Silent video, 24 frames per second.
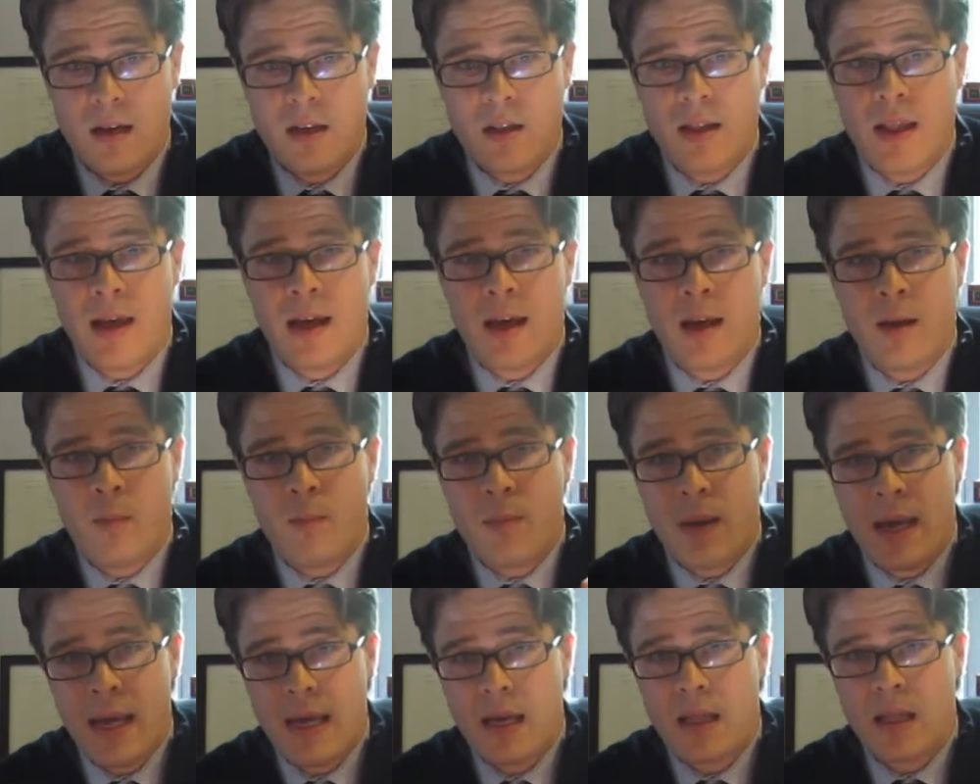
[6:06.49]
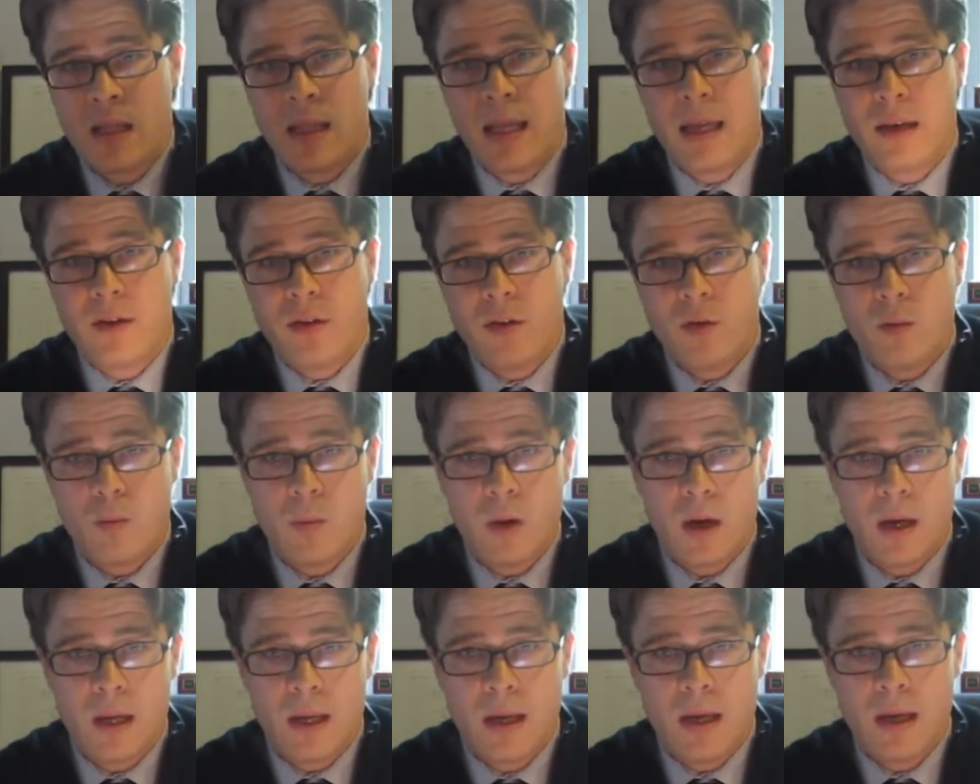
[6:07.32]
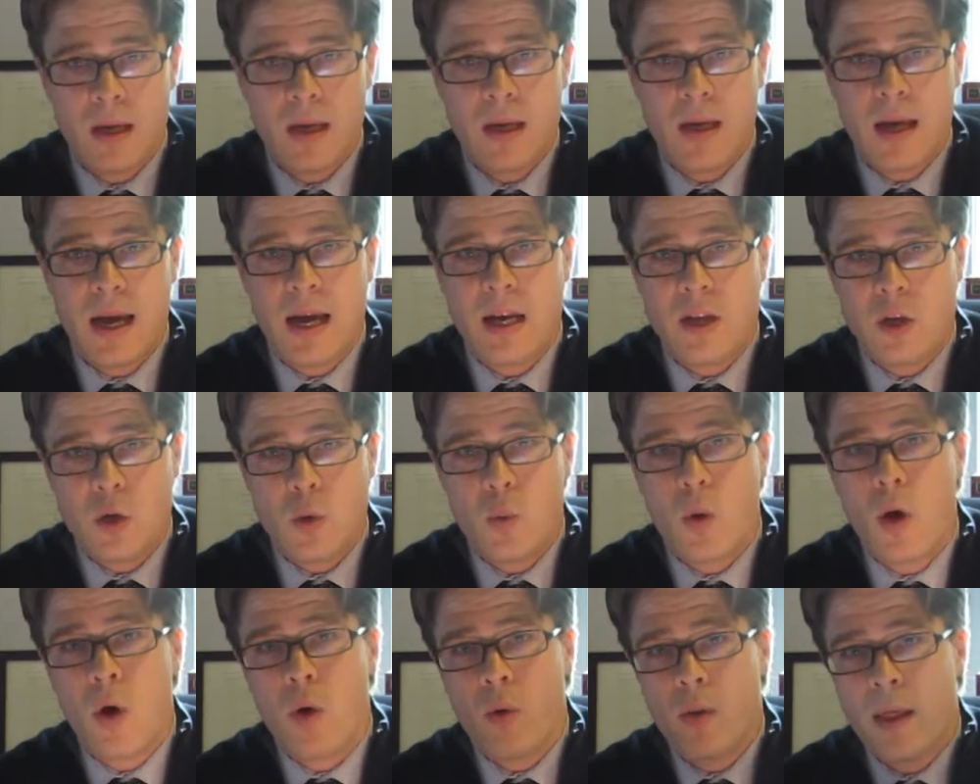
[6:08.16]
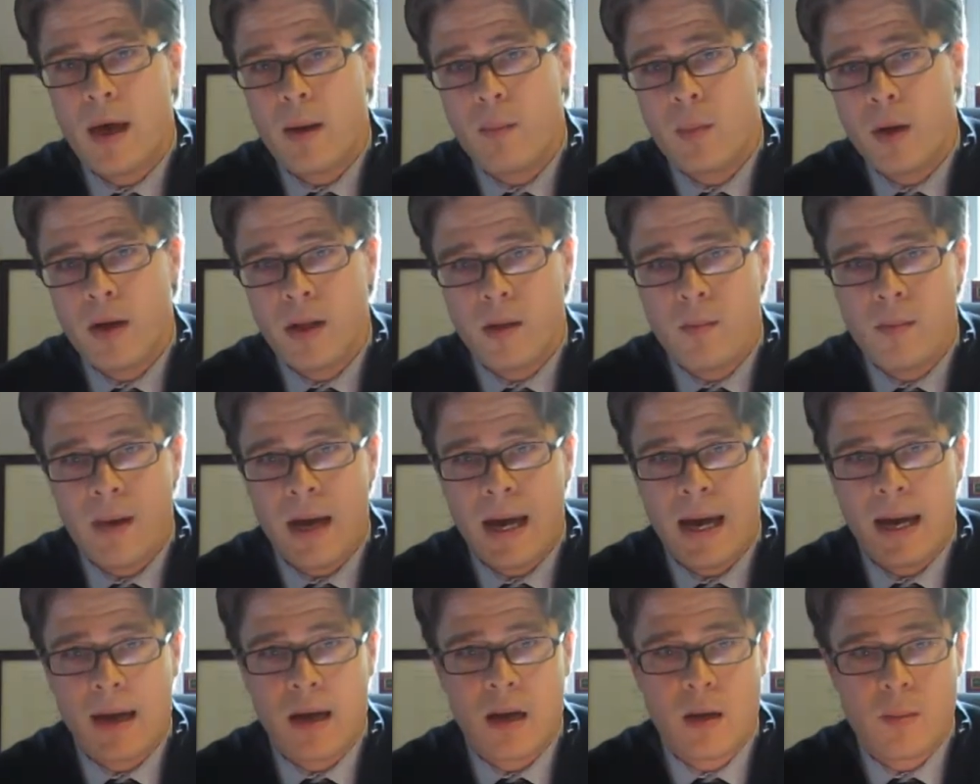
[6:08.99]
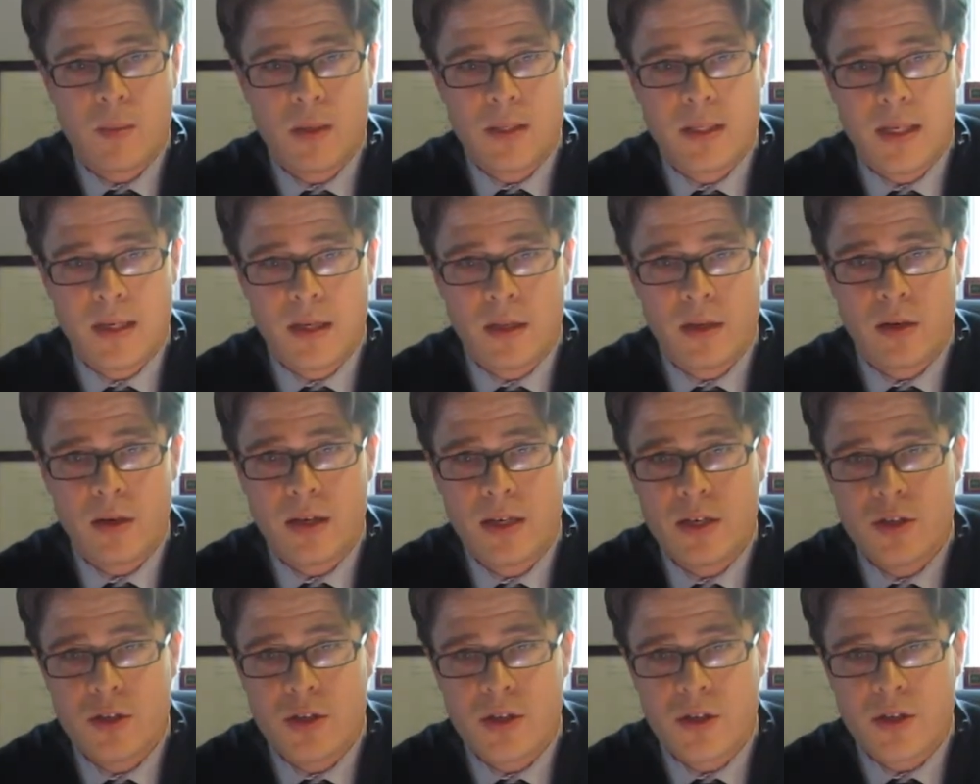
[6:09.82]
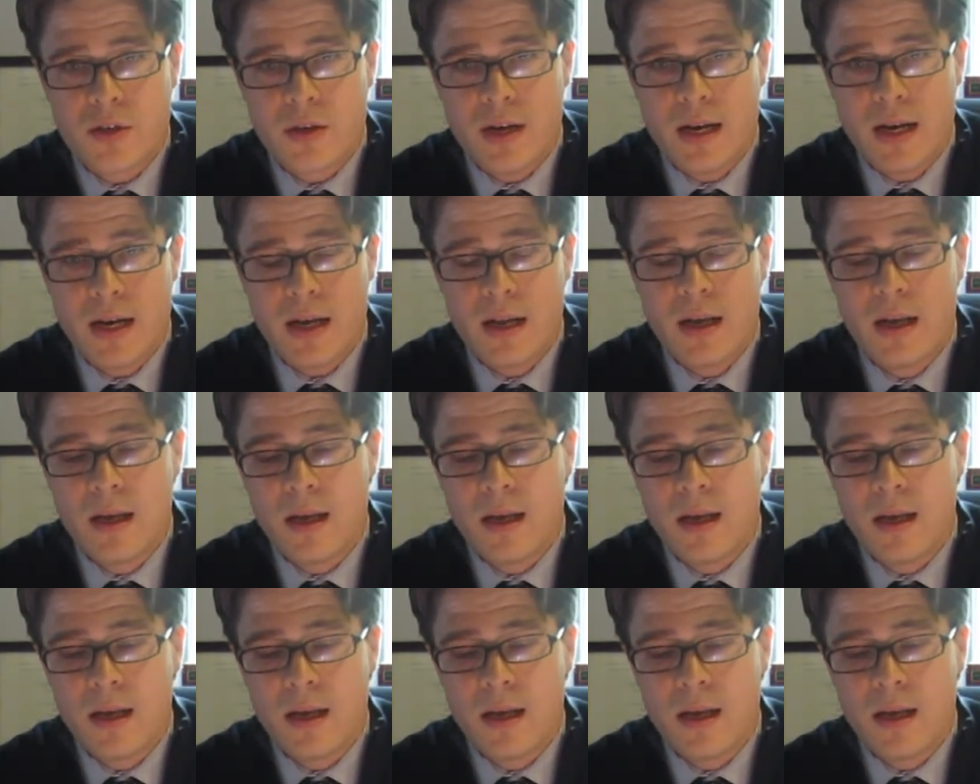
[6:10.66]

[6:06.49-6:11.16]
The bank lent you money and you owe that money back at a particular interest rate.